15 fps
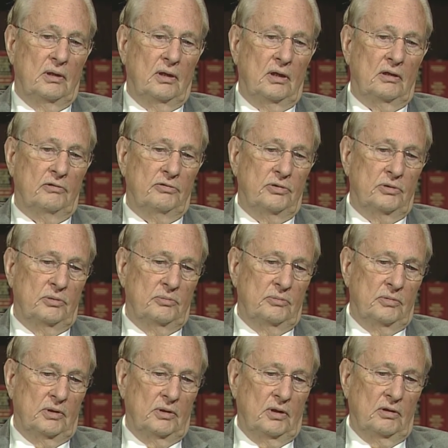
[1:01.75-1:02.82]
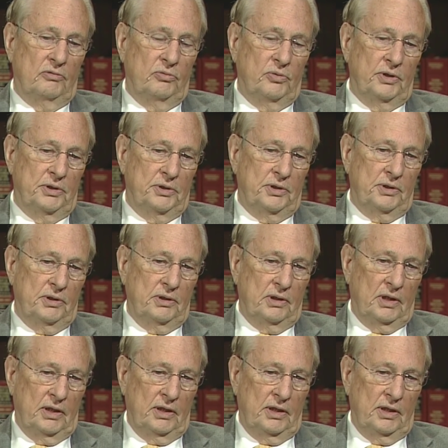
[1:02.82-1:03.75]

all of whom, all of which